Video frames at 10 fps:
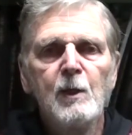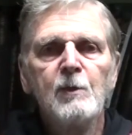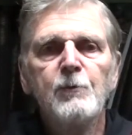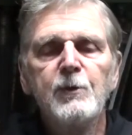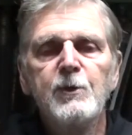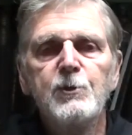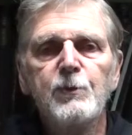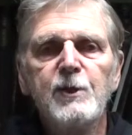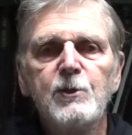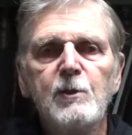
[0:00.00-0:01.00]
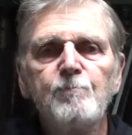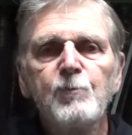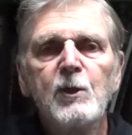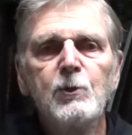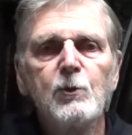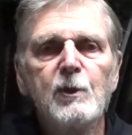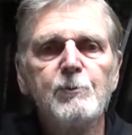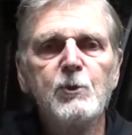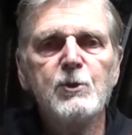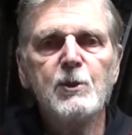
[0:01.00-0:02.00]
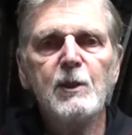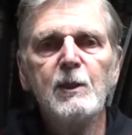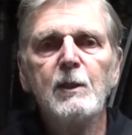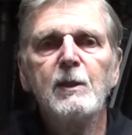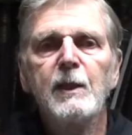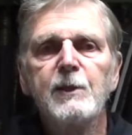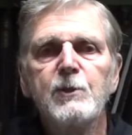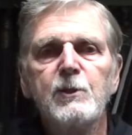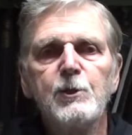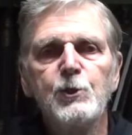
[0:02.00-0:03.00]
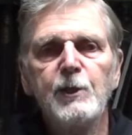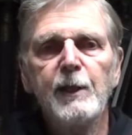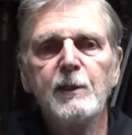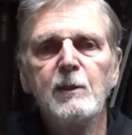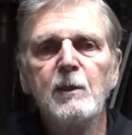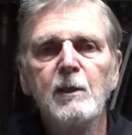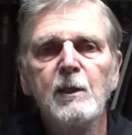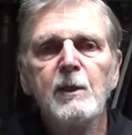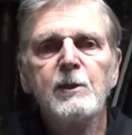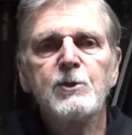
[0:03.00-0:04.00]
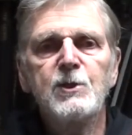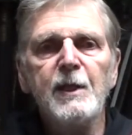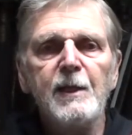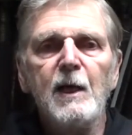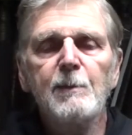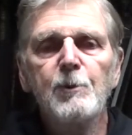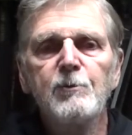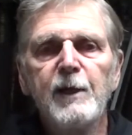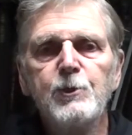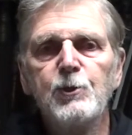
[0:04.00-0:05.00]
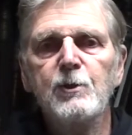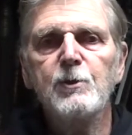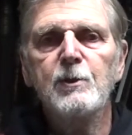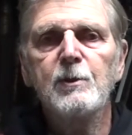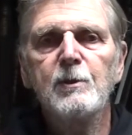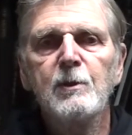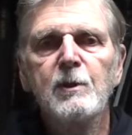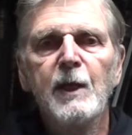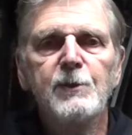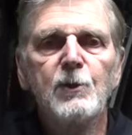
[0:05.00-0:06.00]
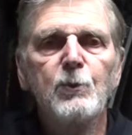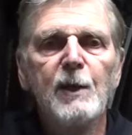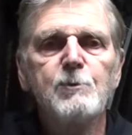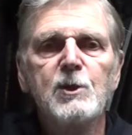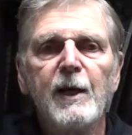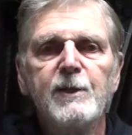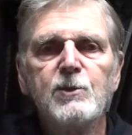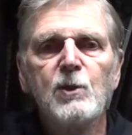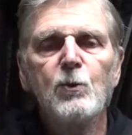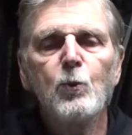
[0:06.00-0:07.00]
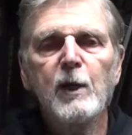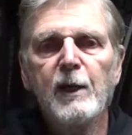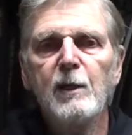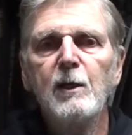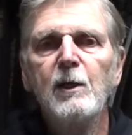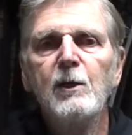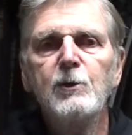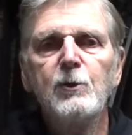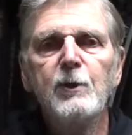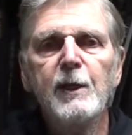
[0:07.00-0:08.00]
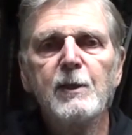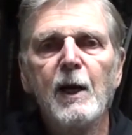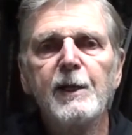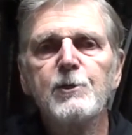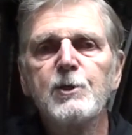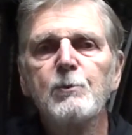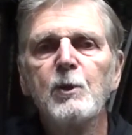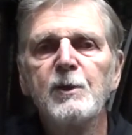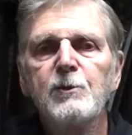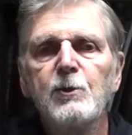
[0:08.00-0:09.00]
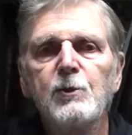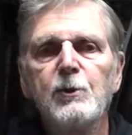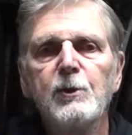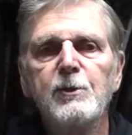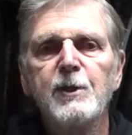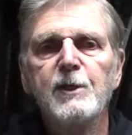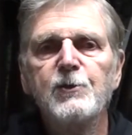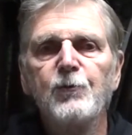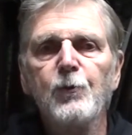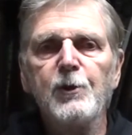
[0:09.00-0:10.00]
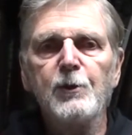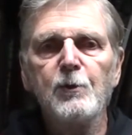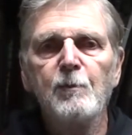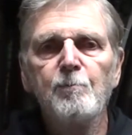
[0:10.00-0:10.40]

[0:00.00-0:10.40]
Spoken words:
For this reason, UMUC has initiated sting operations at the websites where you can hire someone to do your test for you.